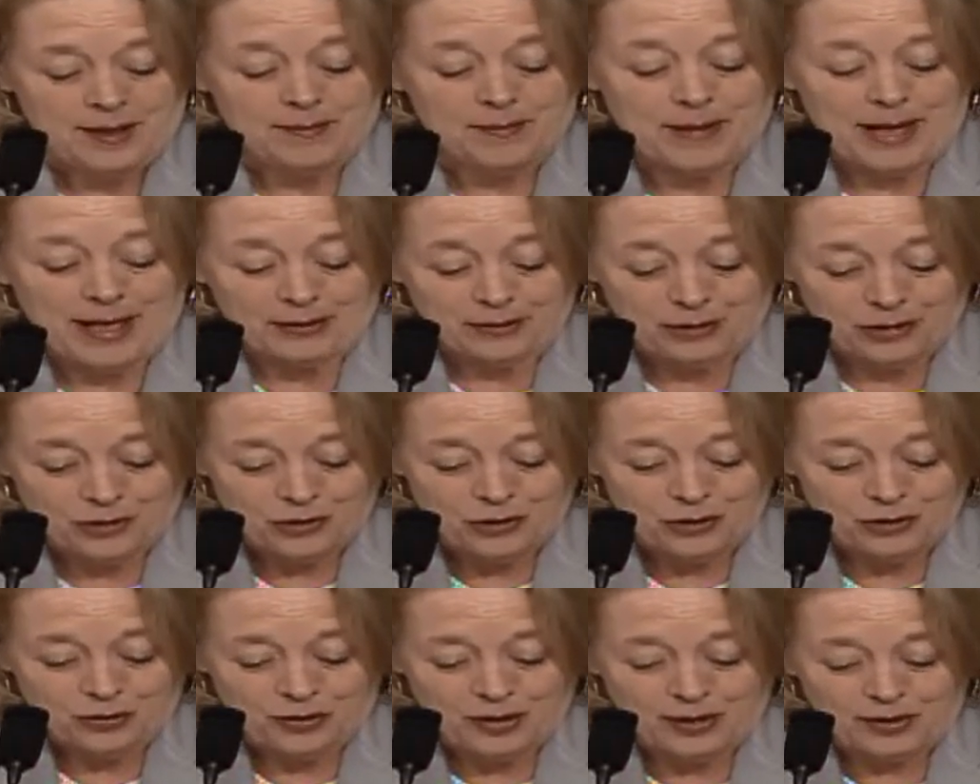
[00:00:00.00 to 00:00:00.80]

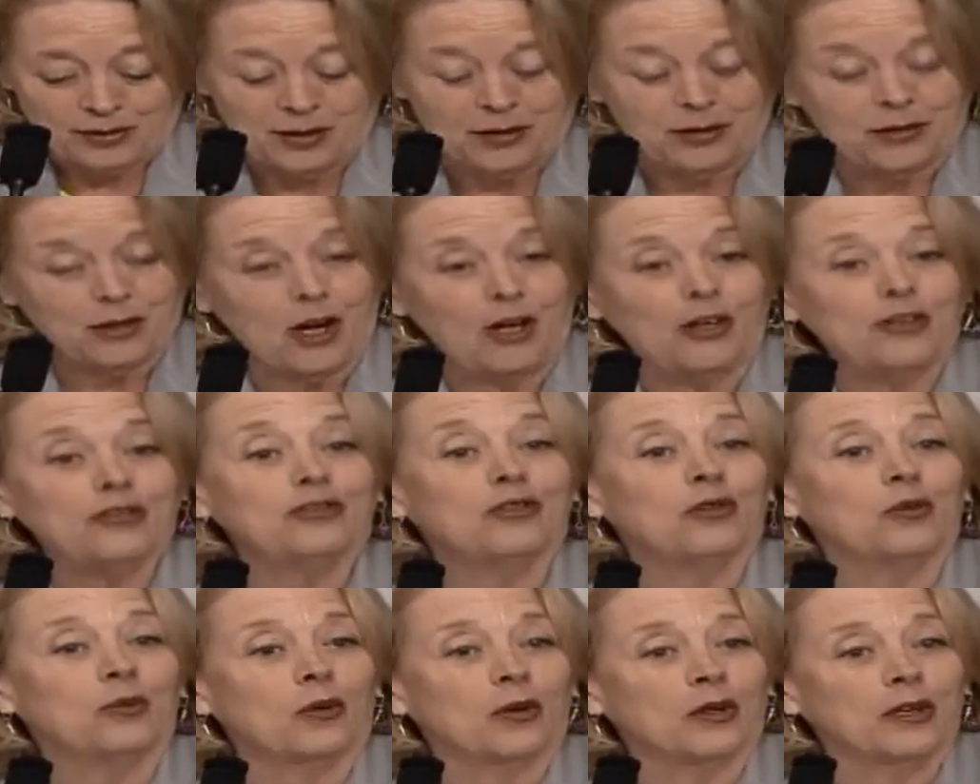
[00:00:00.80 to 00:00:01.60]
Massachusetts is
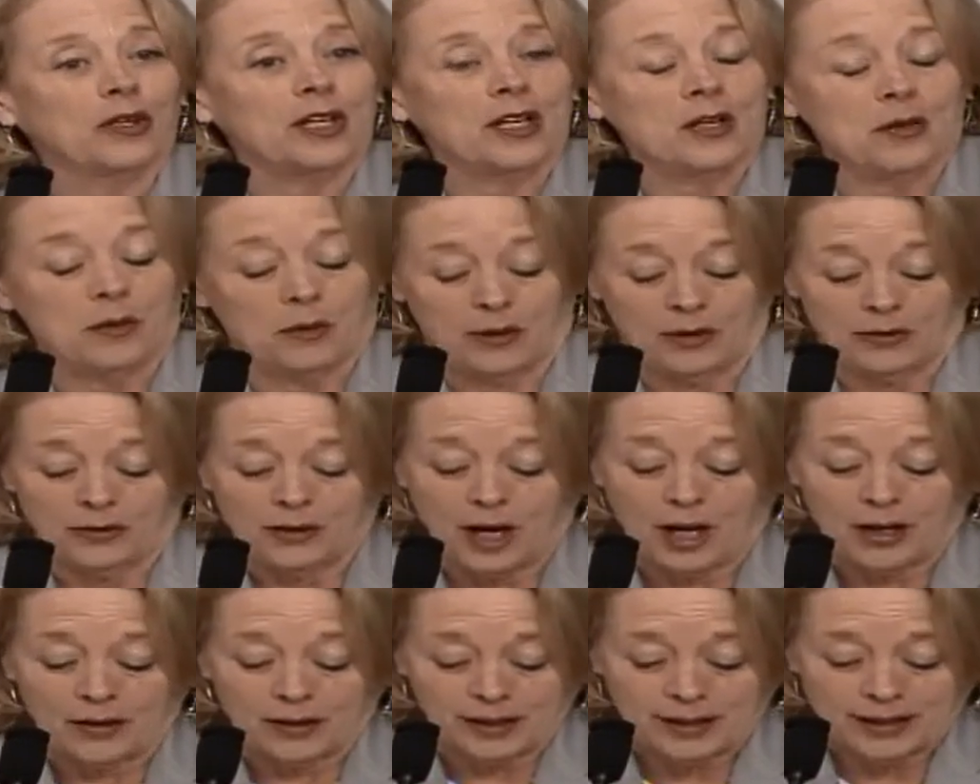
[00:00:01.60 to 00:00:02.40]
also working with
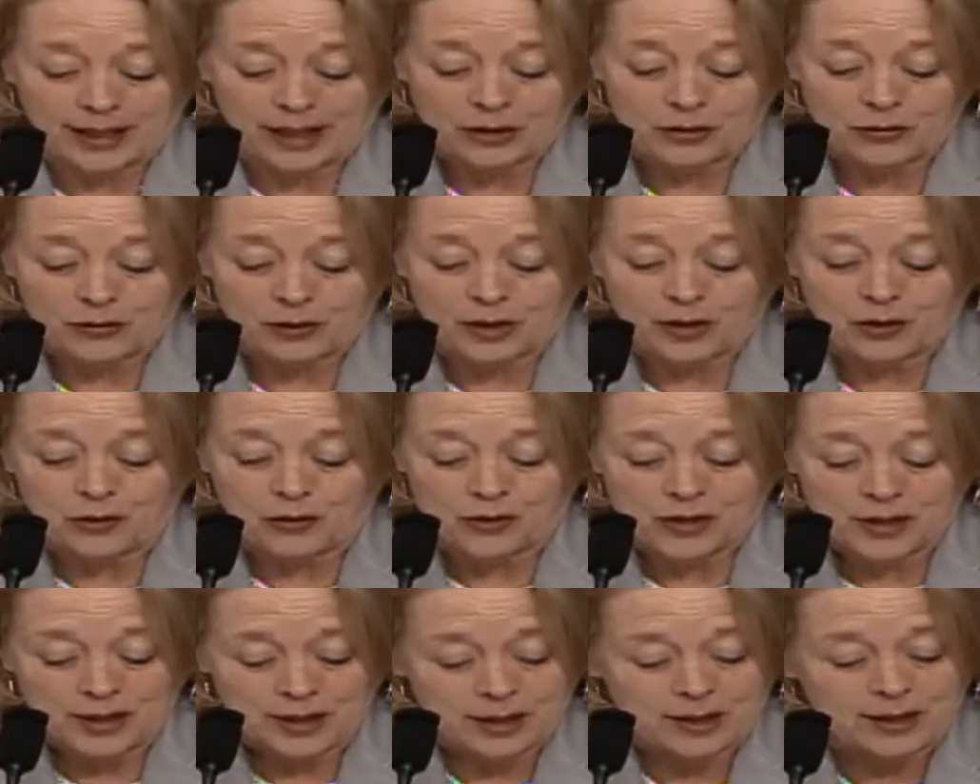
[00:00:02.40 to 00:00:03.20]
our electric
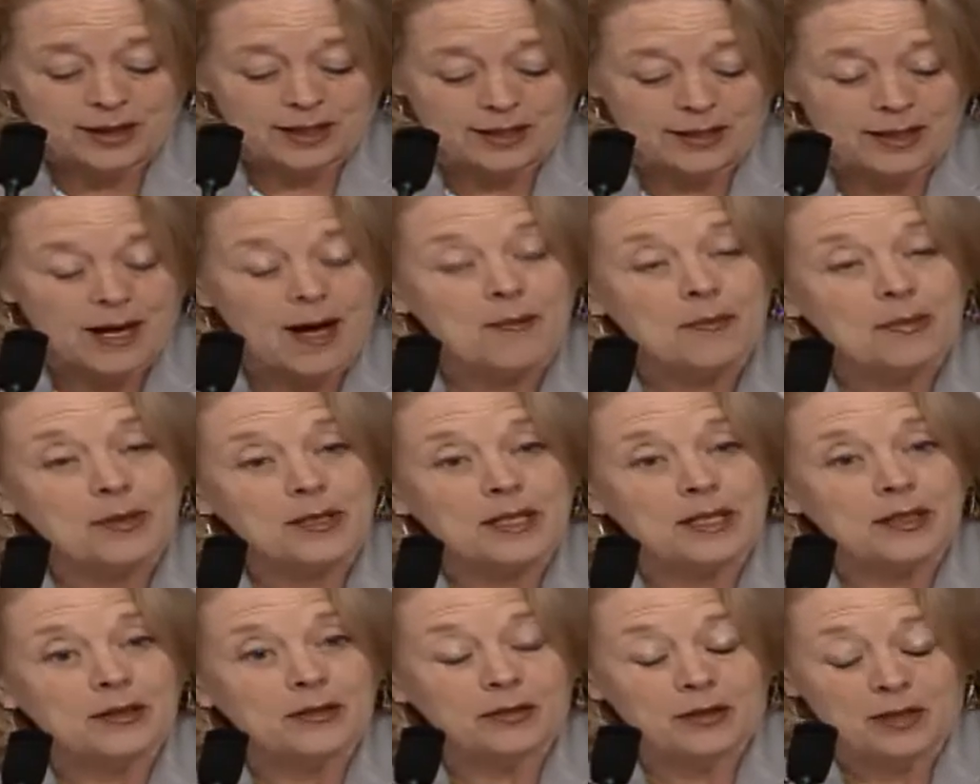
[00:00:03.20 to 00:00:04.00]
utility
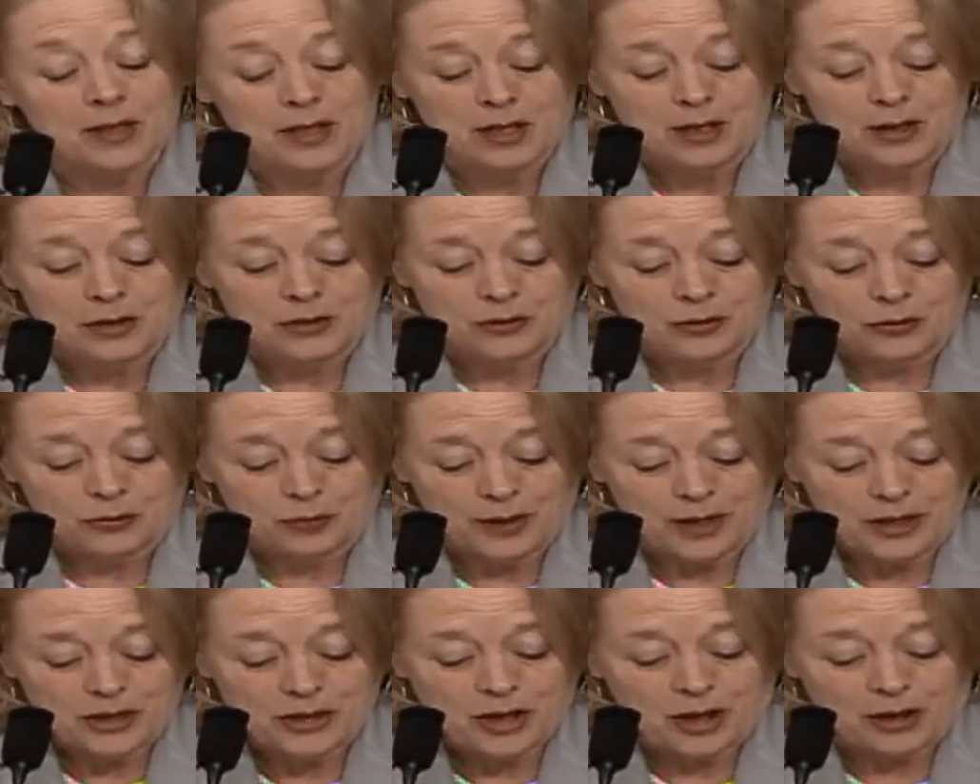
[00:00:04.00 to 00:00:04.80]
companies to
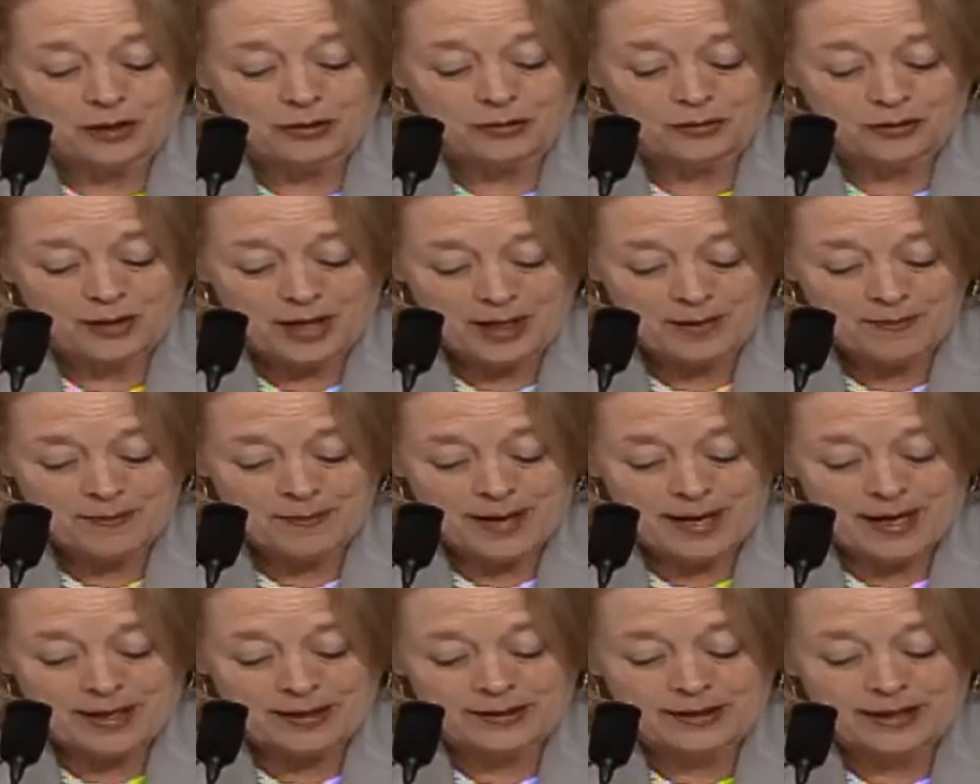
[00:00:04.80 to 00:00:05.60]
reach our
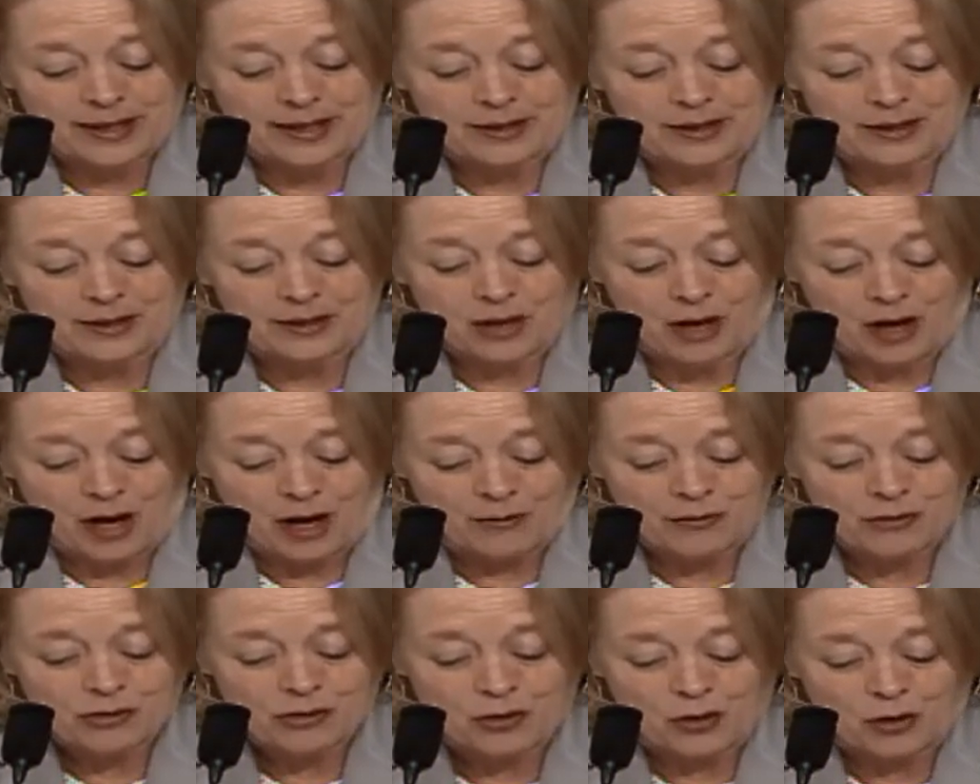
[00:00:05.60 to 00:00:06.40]
state-mandated
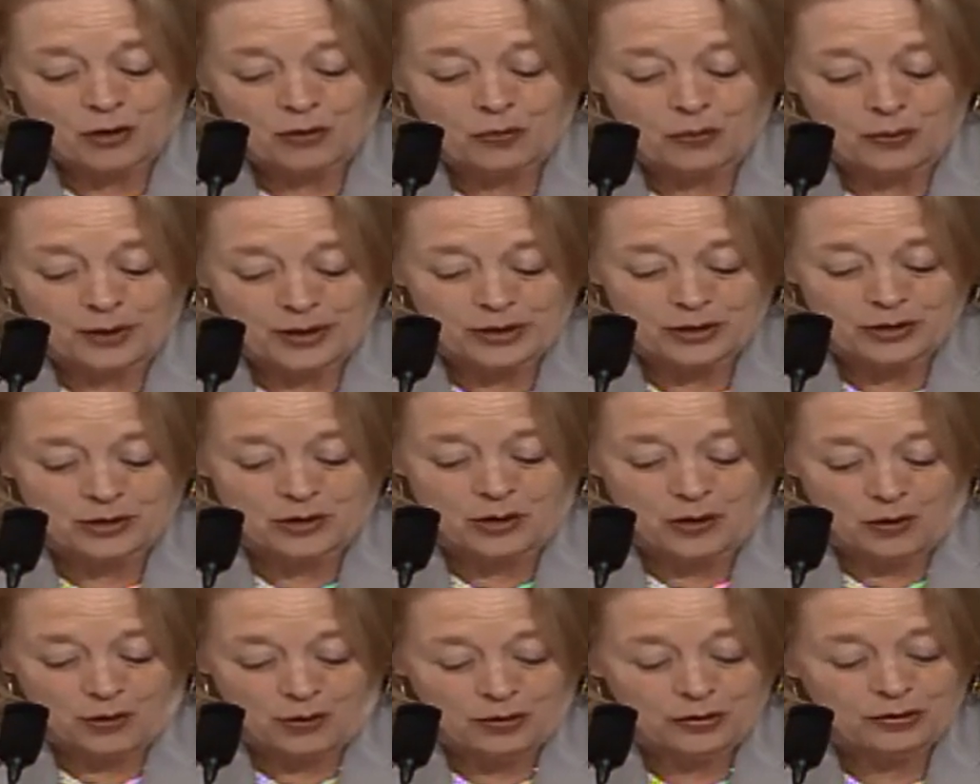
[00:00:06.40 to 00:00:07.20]
offshore wind
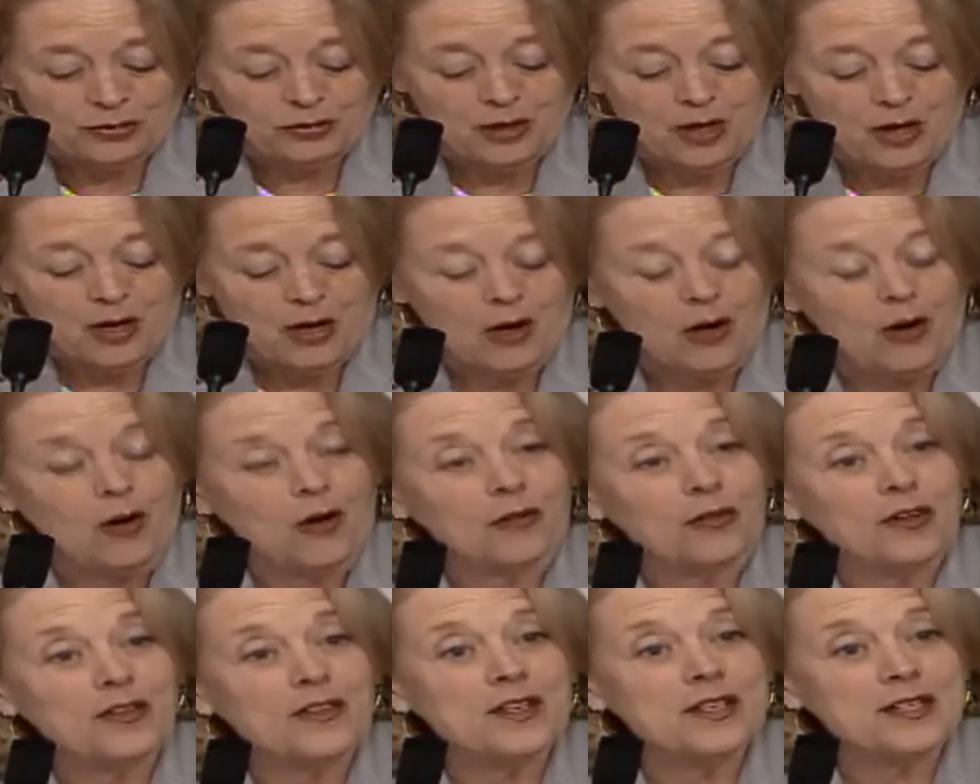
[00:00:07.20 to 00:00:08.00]
goals
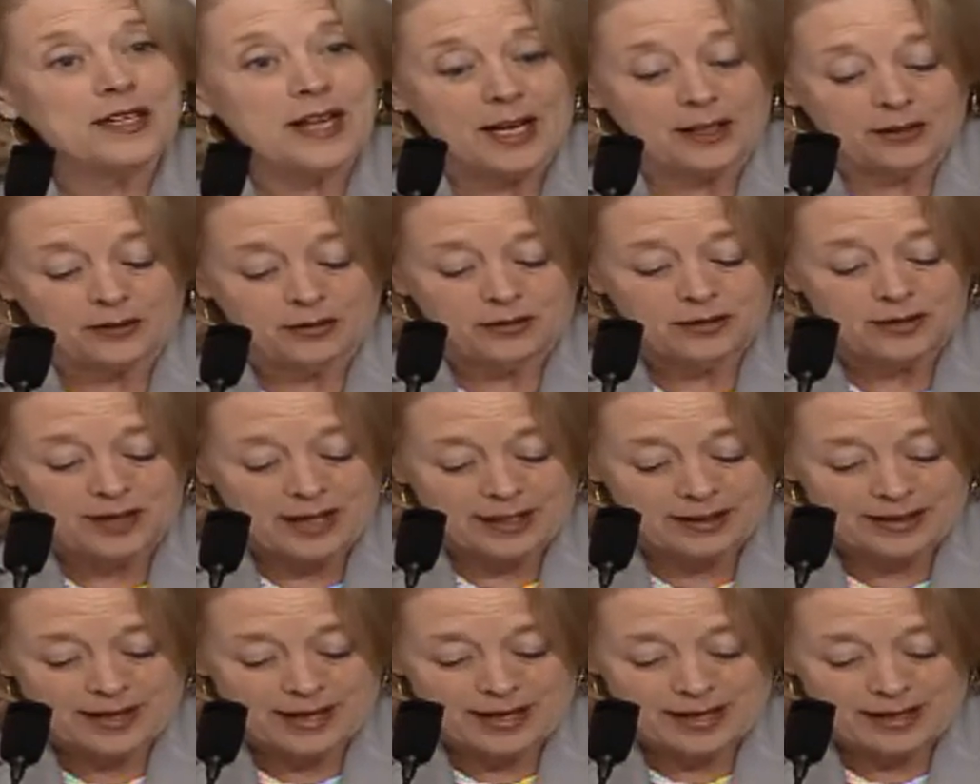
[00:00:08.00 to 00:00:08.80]
over the next
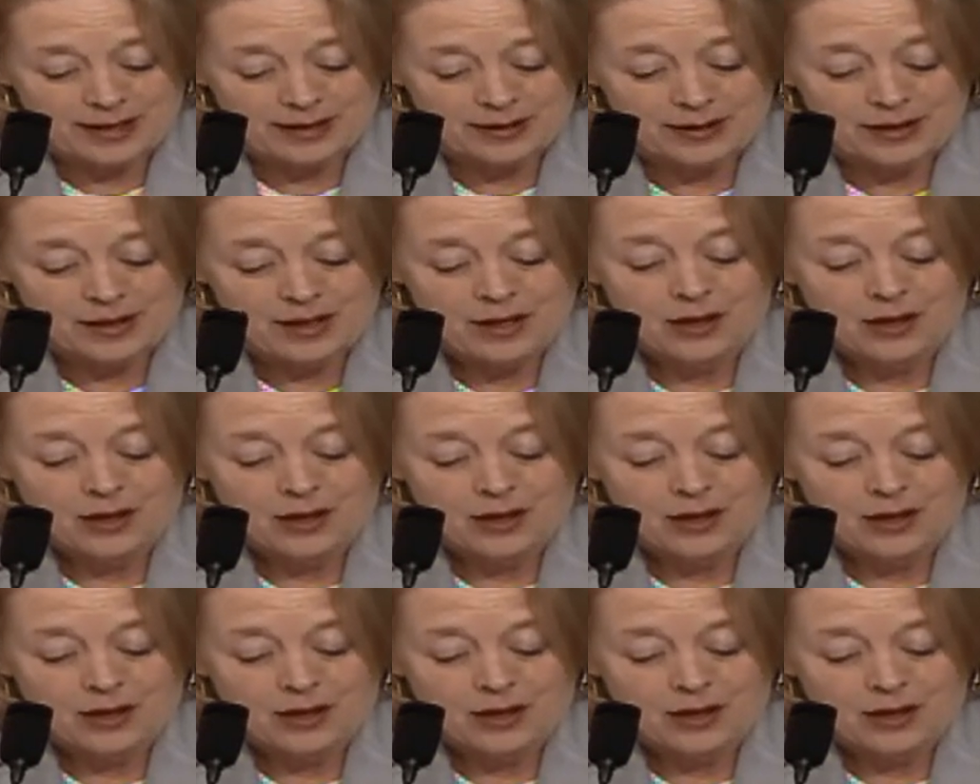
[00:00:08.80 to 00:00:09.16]
decade,